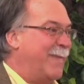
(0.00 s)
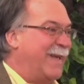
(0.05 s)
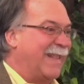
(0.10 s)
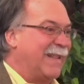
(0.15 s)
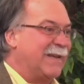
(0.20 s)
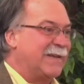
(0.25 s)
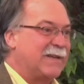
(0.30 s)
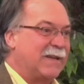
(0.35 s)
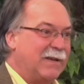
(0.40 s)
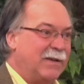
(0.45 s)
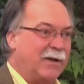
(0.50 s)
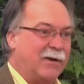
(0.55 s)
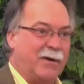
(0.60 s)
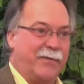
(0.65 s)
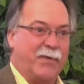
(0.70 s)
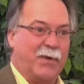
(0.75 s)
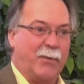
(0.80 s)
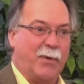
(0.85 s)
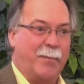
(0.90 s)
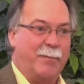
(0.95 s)
millet. I don't know
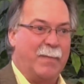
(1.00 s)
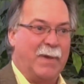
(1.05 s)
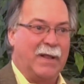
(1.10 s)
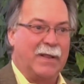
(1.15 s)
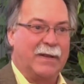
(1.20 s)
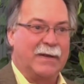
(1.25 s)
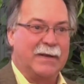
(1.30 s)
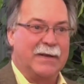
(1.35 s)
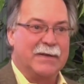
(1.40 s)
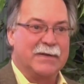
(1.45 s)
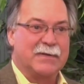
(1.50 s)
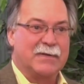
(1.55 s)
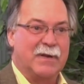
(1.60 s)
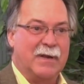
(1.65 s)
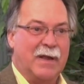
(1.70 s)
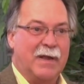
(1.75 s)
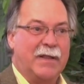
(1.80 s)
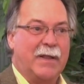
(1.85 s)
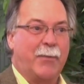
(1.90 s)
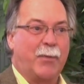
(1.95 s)
if you know what millet is.
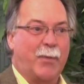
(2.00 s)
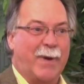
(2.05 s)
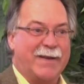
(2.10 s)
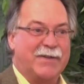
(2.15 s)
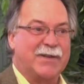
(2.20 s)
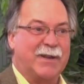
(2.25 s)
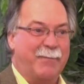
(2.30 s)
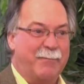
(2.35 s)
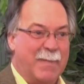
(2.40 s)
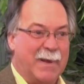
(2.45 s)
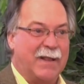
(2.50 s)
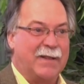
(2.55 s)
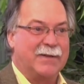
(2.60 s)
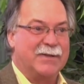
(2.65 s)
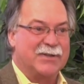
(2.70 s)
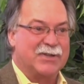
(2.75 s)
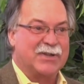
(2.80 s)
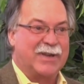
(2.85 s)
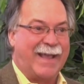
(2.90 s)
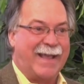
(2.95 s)
They were raising millet
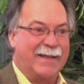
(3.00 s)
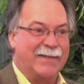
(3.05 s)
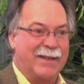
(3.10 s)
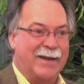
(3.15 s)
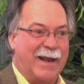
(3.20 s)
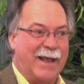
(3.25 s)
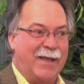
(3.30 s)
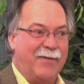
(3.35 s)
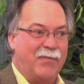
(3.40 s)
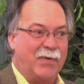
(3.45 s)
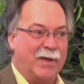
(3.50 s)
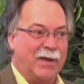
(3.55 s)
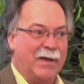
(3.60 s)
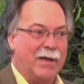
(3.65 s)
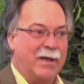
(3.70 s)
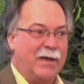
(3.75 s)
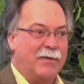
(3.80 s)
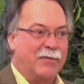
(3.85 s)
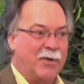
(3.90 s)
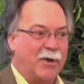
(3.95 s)
in Scandinavia.
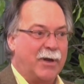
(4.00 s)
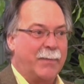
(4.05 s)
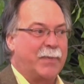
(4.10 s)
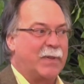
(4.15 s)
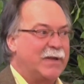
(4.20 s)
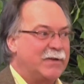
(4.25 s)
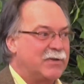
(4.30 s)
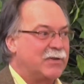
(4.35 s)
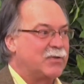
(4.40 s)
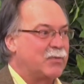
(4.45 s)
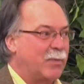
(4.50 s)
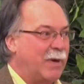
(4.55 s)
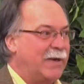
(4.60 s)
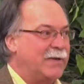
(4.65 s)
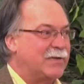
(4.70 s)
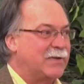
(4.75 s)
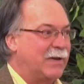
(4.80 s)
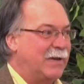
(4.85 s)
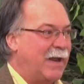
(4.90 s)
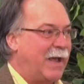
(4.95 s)
The only place it's
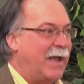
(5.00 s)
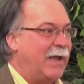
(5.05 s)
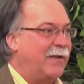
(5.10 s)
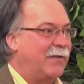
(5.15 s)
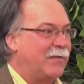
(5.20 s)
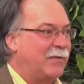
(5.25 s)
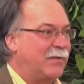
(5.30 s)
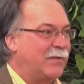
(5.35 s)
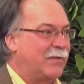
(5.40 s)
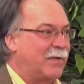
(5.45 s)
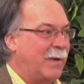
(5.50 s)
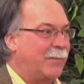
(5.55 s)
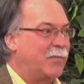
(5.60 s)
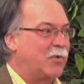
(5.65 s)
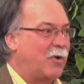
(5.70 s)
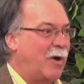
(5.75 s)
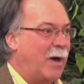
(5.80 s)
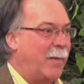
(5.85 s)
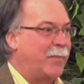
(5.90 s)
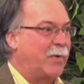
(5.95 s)
raised today is in
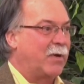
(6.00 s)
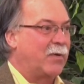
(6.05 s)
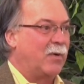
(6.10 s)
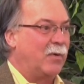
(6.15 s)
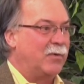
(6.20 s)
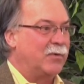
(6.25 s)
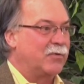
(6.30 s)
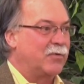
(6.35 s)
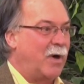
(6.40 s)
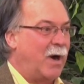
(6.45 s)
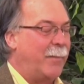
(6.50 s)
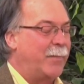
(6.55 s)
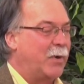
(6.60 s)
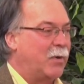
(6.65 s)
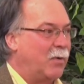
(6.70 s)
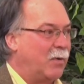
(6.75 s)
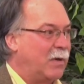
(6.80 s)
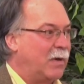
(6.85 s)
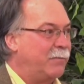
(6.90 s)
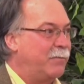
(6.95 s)
subtropical and
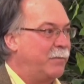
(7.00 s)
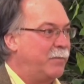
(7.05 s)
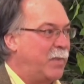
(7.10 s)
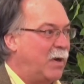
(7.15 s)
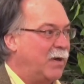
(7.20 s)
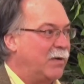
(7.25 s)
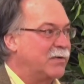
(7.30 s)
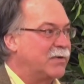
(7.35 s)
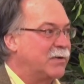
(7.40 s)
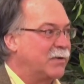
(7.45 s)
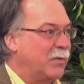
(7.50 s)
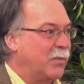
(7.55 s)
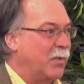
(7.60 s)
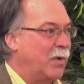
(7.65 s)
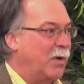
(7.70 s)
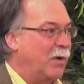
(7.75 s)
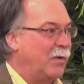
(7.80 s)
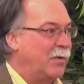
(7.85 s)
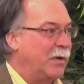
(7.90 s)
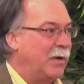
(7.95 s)
tropical parts of the
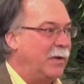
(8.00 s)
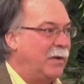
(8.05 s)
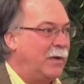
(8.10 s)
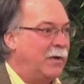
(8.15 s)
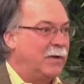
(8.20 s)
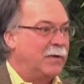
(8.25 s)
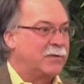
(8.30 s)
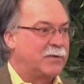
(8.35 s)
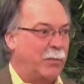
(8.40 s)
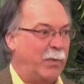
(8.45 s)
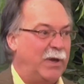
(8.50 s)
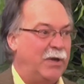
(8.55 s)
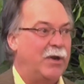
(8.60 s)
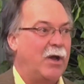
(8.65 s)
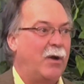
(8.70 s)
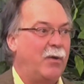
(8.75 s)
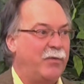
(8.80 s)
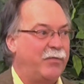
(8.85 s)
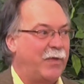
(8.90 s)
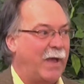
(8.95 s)
world. So we
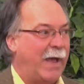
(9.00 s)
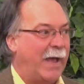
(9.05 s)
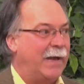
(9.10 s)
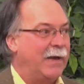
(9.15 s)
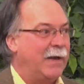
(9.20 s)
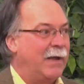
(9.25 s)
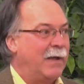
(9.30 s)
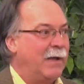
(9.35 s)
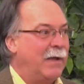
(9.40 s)
know that